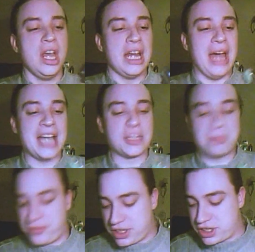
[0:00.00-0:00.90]
Now, as
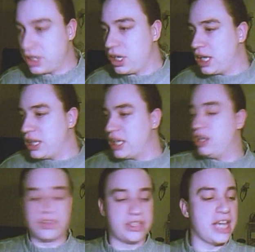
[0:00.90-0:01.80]
befitting, and then
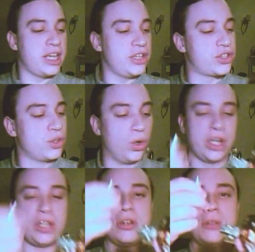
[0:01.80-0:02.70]
you take his sword,
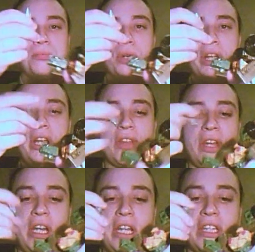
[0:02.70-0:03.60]
and you can put it either
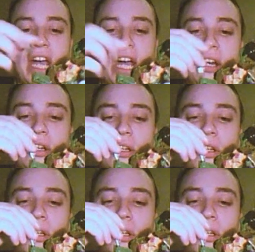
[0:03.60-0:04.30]
in his hand,